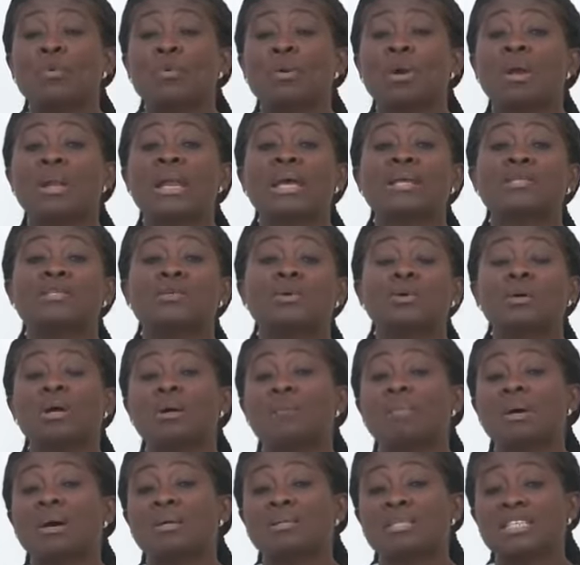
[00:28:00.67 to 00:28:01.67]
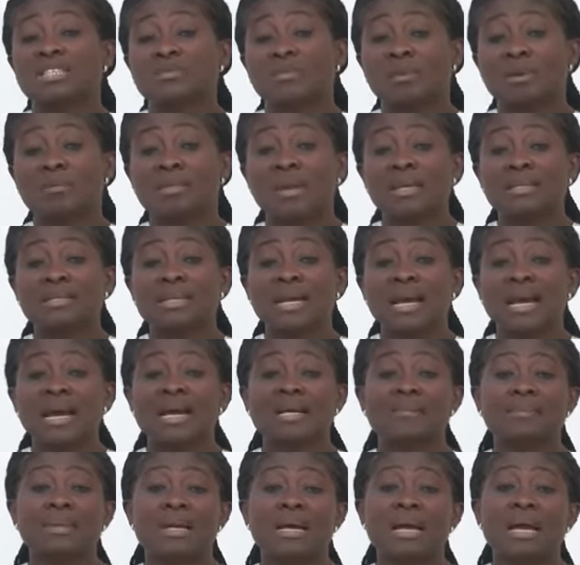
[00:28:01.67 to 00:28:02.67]
When I talk about experimental
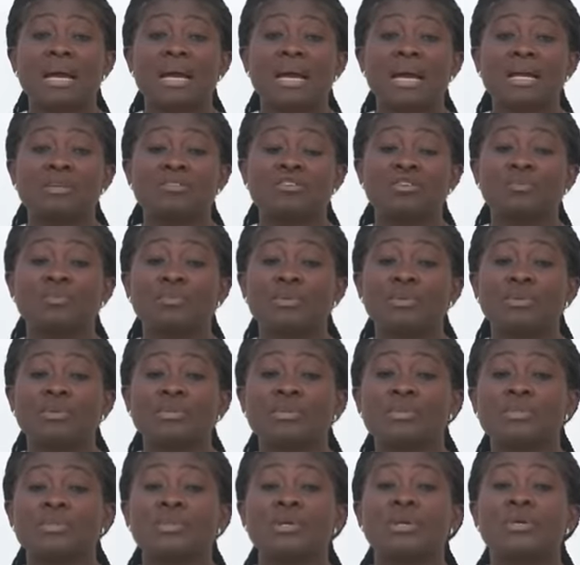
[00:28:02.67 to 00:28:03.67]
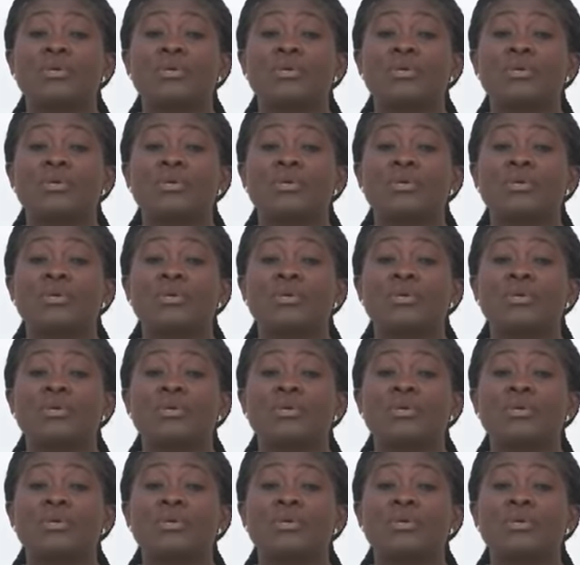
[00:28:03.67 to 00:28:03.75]
attributes,